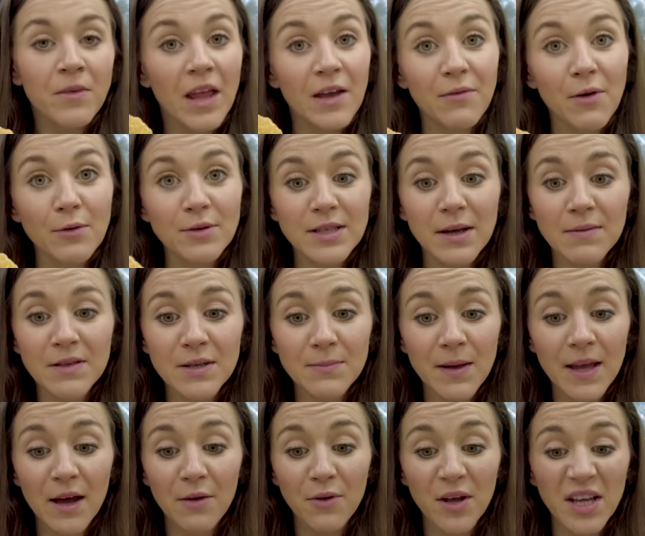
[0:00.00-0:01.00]
if it was up to
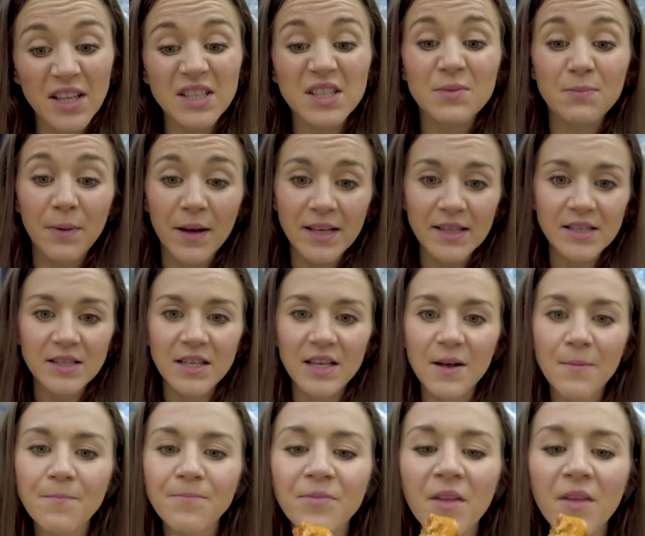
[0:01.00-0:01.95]
me, I would get spicy.